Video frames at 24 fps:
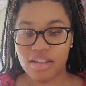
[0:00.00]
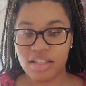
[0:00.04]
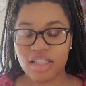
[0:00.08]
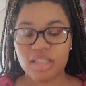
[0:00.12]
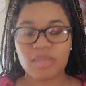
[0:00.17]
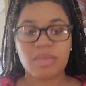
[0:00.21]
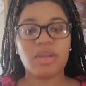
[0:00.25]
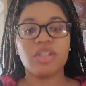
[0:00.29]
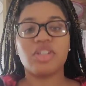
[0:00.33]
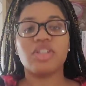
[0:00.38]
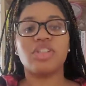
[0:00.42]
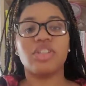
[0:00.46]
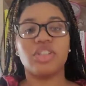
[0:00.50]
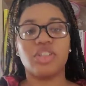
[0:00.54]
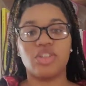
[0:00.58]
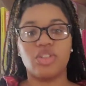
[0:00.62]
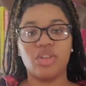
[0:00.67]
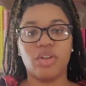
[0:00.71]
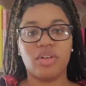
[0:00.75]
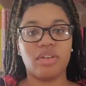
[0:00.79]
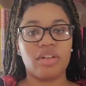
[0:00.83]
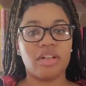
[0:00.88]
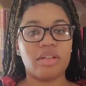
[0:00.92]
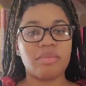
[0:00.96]
especially
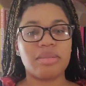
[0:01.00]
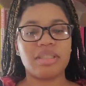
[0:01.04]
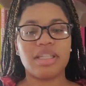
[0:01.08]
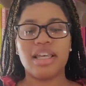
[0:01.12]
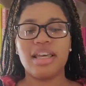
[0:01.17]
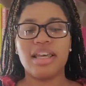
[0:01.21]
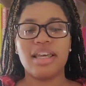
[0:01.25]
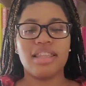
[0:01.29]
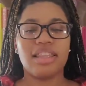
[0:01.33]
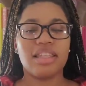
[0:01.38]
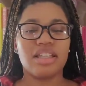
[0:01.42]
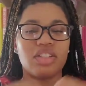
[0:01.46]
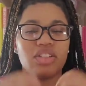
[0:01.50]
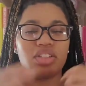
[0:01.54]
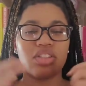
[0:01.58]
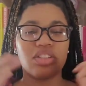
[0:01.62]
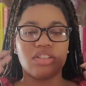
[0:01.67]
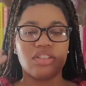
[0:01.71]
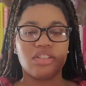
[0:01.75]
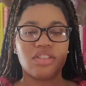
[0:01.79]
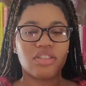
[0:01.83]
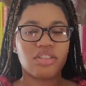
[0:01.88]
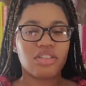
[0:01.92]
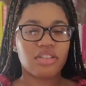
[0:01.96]
grown-ups, they
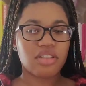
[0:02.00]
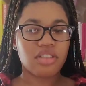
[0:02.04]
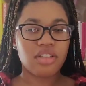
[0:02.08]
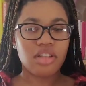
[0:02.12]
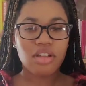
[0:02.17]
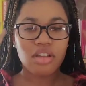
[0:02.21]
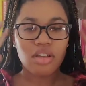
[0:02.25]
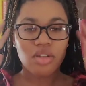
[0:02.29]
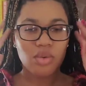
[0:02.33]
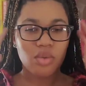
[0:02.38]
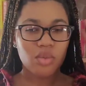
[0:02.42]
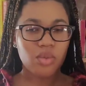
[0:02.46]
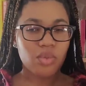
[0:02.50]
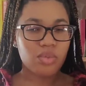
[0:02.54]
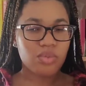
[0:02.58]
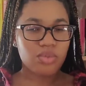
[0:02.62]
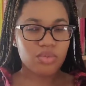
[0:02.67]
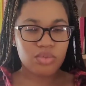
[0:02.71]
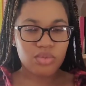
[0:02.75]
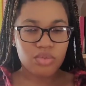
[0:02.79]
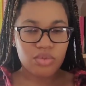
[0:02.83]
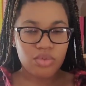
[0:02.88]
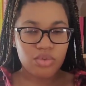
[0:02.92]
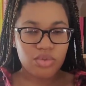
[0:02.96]
just
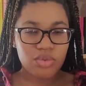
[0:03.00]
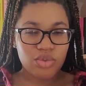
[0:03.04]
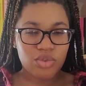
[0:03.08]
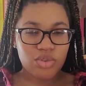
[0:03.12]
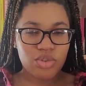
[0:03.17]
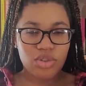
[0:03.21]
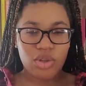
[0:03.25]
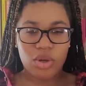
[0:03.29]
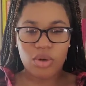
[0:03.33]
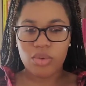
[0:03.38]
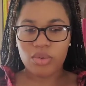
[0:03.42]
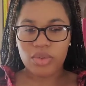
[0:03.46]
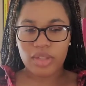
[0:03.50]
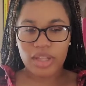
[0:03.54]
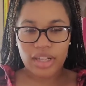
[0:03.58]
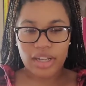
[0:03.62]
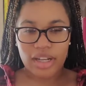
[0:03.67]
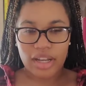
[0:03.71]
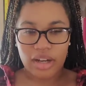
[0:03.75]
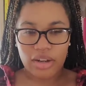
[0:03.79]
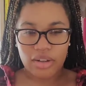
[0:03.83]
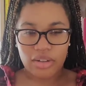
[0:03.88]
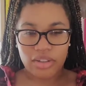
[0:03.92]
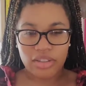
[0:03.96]
zone that
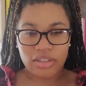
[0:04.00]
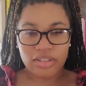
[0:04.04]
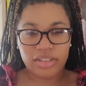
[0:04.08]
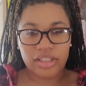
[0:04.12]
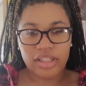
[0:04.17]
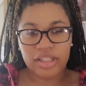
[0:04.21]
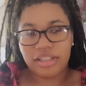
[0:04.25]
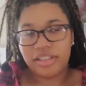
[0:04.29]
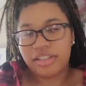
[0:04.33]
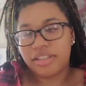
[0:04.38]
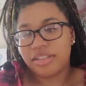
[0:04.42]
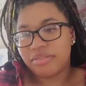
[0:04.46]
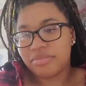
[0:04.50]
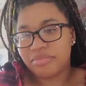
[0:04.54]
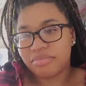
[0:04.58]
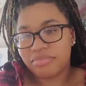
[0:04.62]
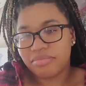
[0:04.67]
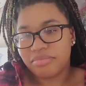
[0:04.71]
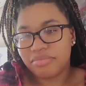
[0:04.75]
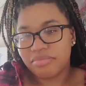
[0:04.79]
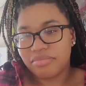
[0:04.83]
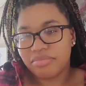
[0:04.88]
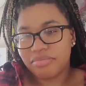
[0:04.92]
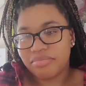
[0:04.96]
out and like,
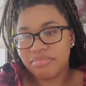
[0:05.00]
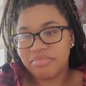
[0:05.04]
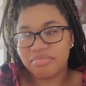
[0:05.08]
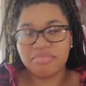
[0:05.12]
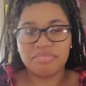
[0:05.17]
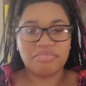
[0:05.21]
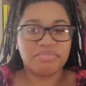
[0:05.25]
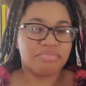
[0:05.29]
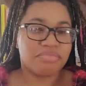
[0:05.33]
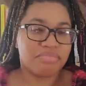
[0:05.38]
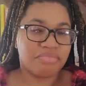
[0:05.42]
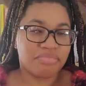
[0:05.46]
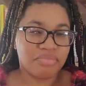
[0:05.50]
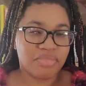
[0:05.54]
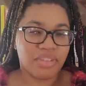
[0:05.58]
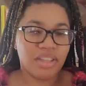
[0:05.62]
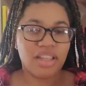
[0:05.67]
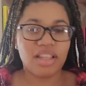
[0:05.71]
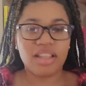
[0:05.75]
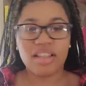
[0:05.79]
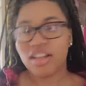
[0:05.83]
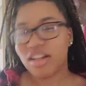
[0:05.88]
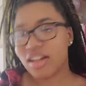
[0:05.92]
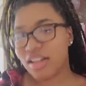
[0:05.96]

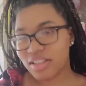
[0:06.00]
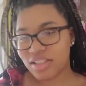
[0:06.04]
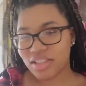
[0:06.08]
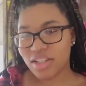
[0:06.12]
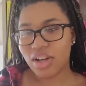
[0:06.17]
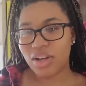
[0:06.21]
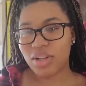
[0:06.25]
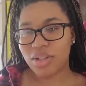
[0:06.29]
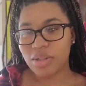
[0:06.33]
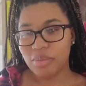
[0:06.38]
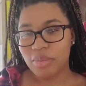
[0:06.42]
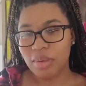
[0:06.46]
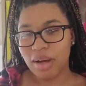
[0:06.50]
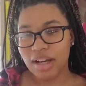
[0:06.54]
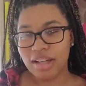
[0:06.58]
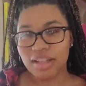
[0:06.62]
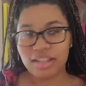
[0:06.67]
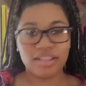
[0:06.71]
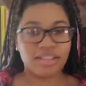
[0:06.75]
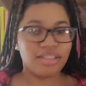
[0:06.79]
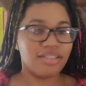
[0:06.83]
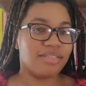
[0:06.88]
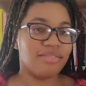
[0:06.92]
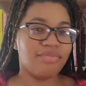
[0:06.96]
let's call you
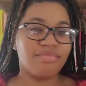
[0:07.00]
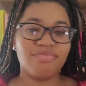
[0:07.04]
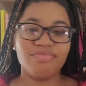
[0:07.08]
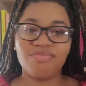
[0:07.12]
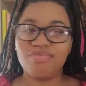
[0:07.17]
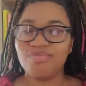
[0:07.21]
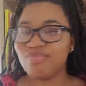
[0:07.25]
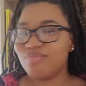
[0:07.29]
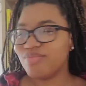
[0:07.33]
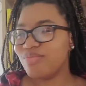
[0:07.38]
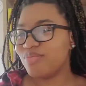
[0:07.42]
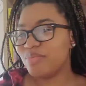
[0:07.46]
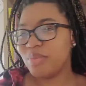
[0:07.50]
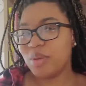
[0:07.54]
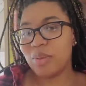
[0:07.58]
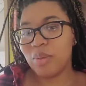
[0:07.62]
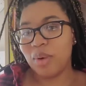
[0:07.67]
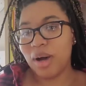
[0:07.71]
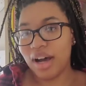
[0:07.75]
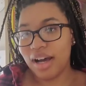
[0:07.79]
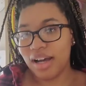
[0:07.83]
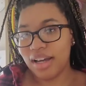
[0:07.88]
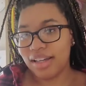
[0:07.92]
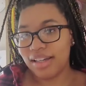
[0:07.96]
Maya. But
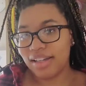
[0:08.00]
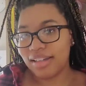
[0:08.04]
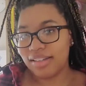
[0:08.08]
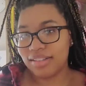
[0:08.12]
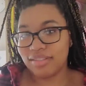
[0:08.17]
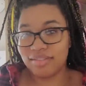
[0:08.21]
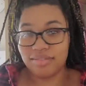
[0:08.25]
why?